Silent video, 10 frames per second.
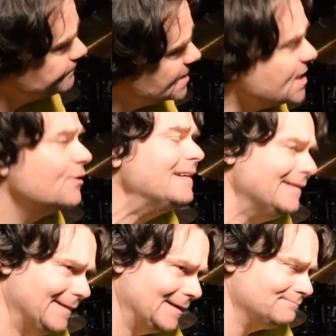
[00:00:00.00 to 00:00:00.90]
Terry
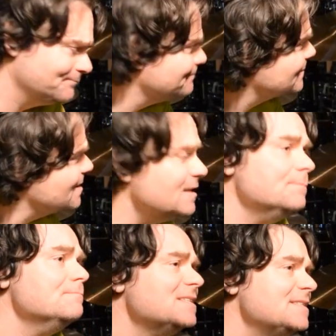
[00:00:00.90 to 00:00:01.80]
Keating, the
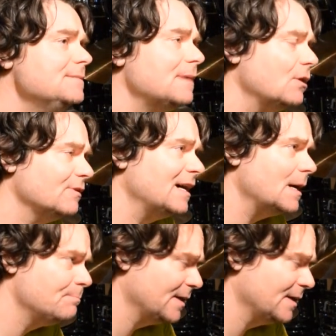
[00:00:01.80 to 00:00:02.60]
Misty Mountain Hop